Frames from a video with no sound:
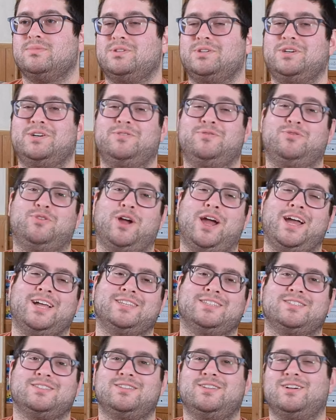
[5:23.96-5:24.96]
Good
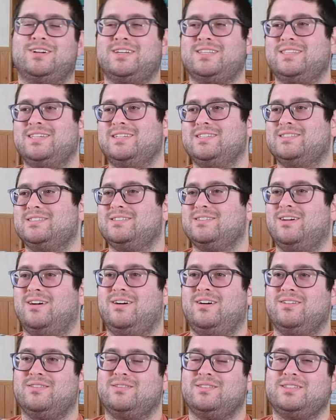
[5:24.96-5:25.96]
friends. Look at these
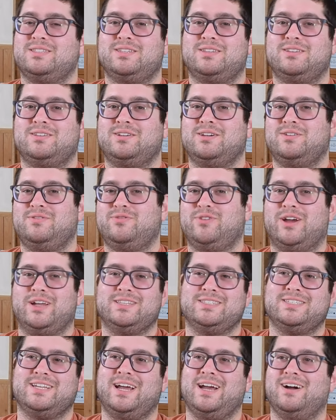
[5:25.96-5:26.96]
oh, these good
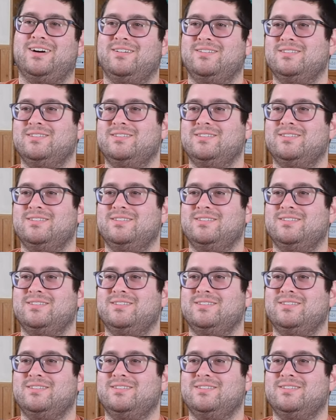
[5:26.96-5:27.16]
friends now.